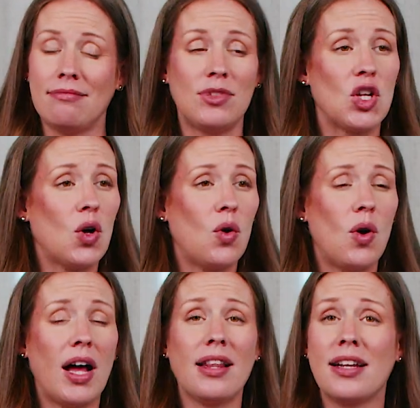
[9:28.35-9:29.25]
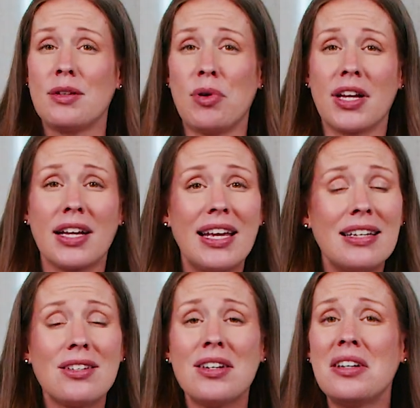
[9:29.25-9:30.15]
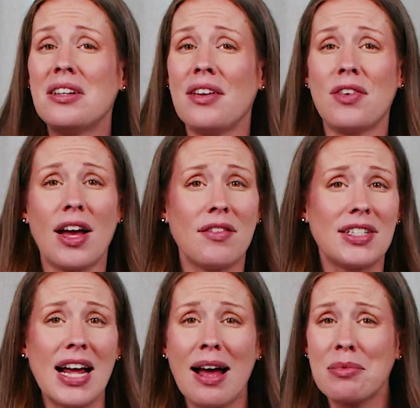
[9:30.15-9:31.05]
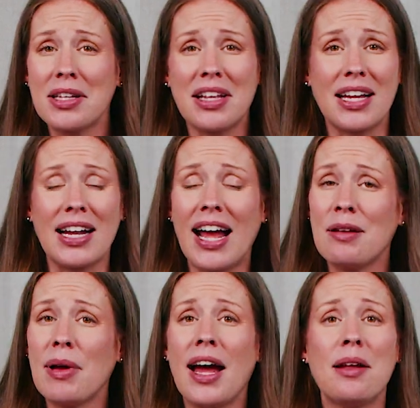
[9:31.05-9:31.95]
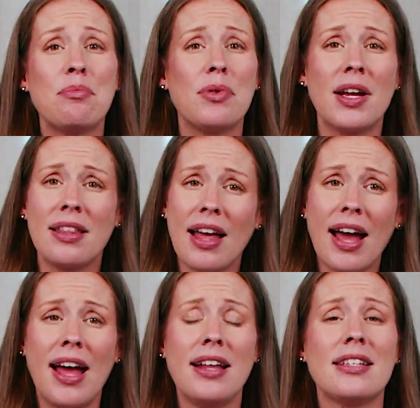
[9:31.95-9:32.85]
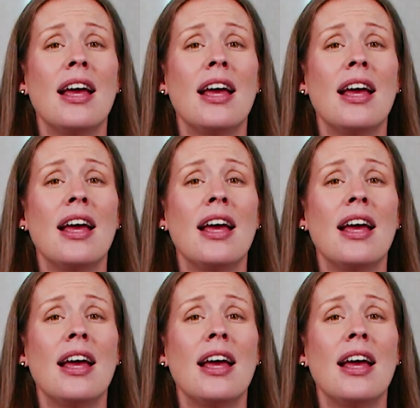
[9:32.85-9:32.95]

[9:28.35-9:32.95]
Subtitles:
So I like to bring a Kindle. If you have a tablet, like an iPad, bring that.